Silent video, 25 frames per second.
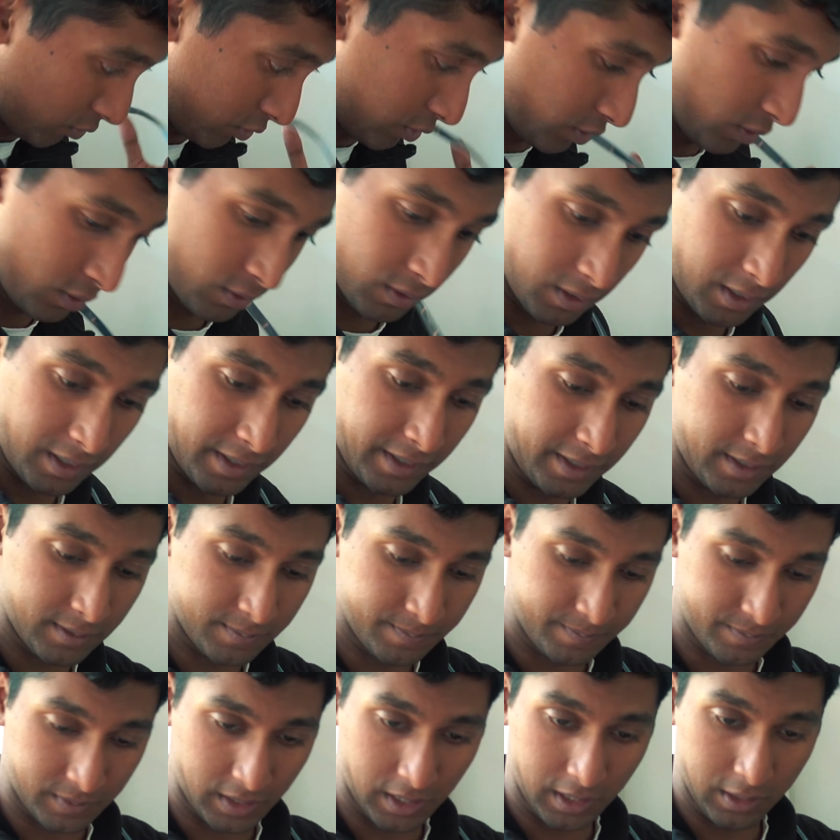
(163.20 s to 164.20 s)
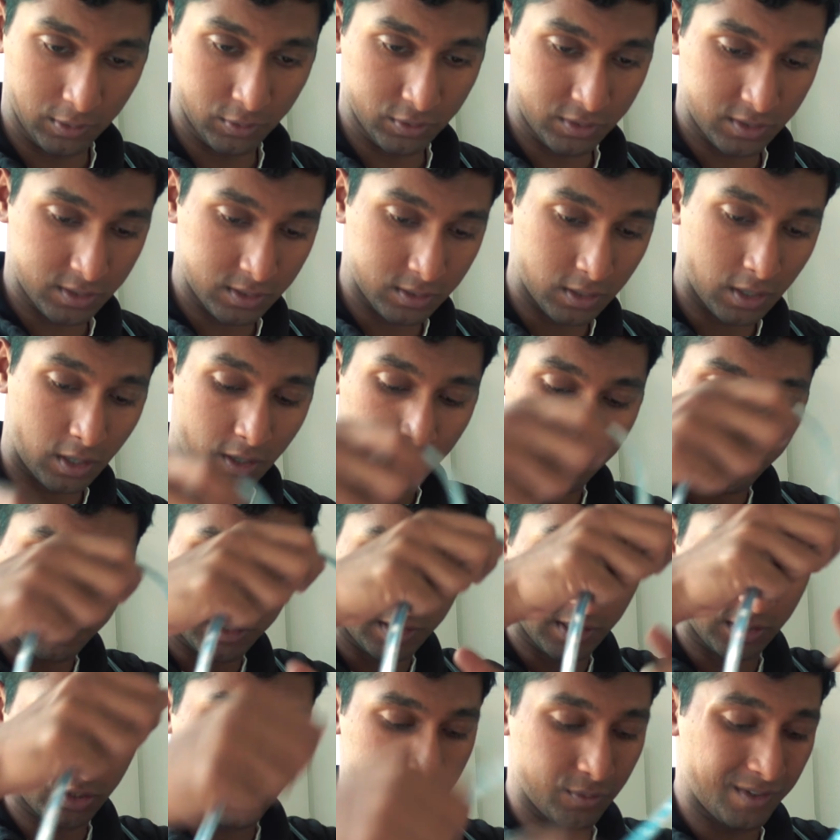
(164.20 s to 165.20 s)
We'll do like a little scarf
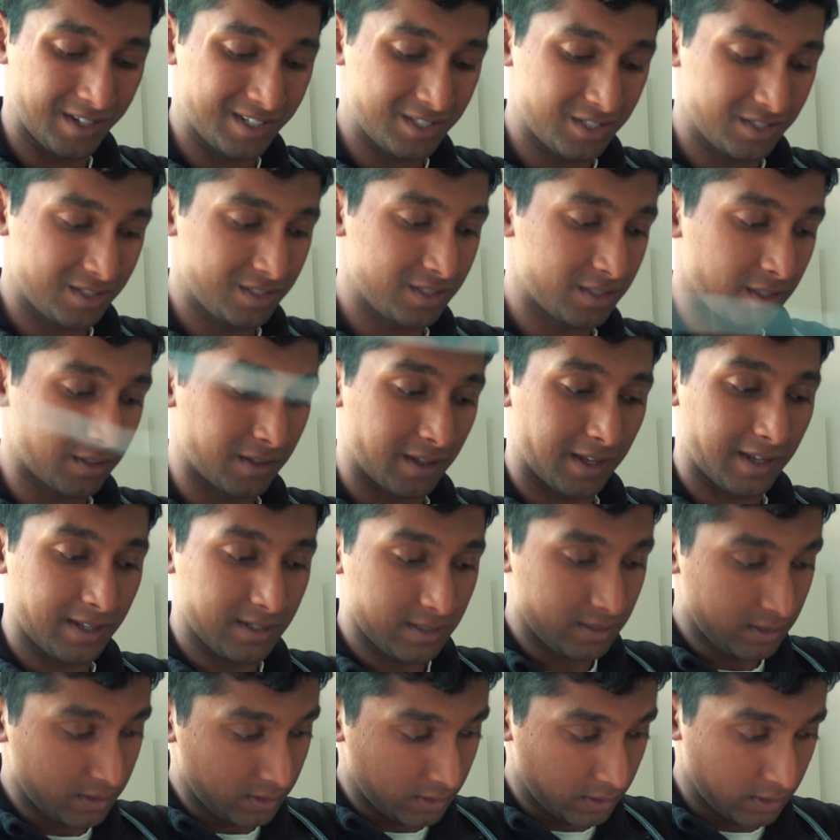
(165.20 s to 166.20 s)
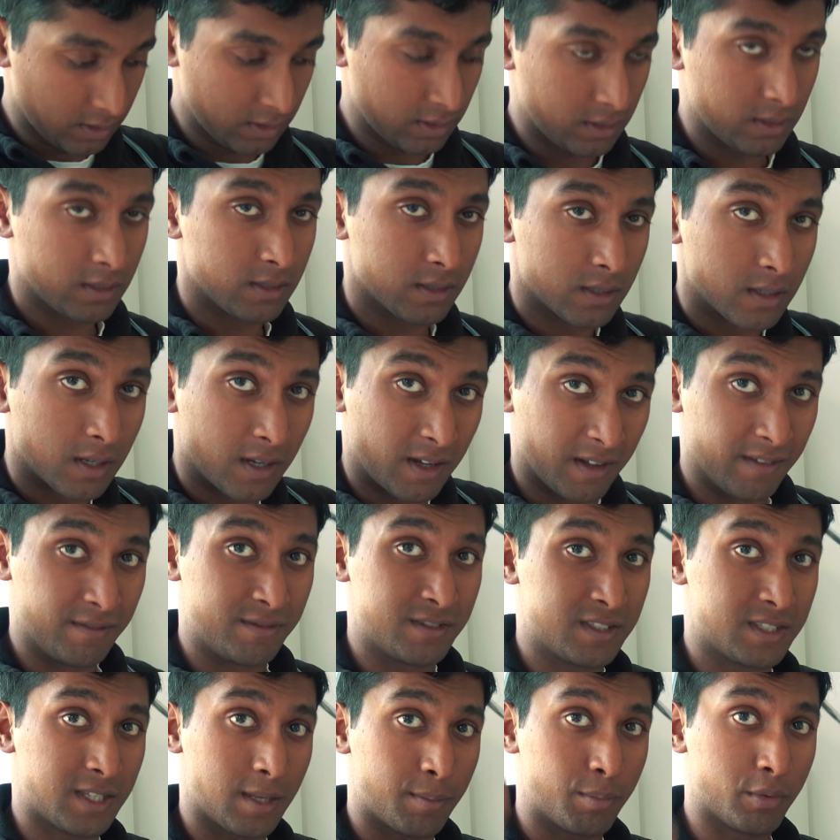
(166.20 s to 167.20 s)
situation so that I've
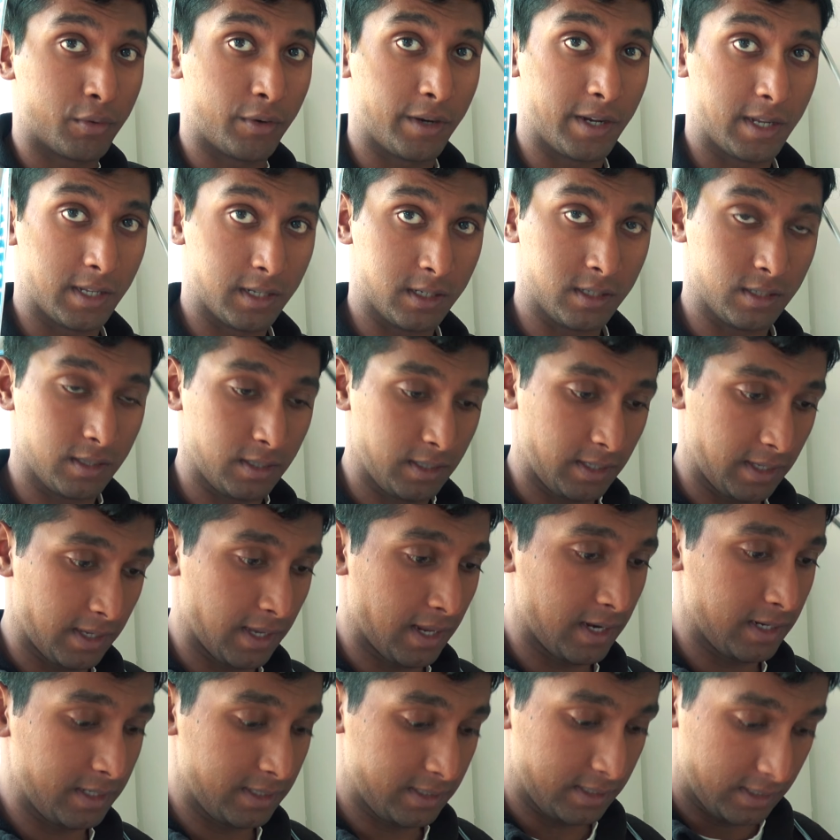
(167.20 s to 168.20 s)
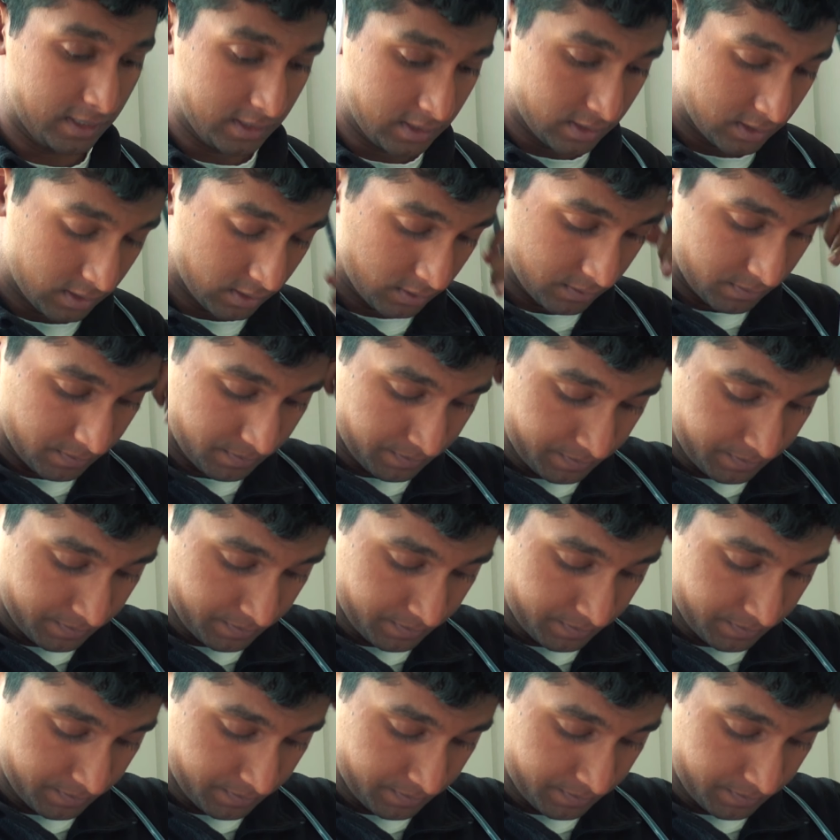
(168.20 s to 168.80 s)
separated the LEDs.